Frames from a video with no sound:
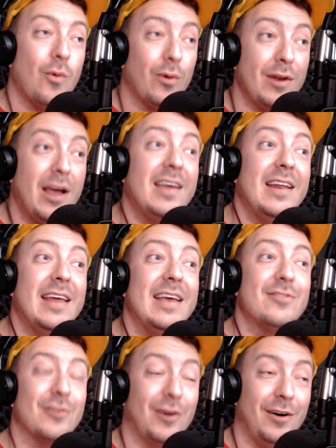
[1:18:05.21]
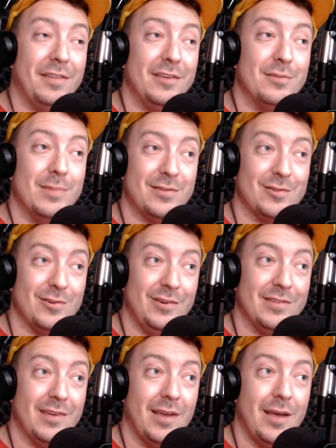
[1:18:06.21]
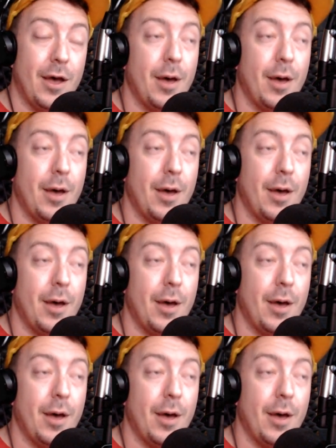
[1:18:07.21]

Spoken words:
We're not going to answer all of these mysteries.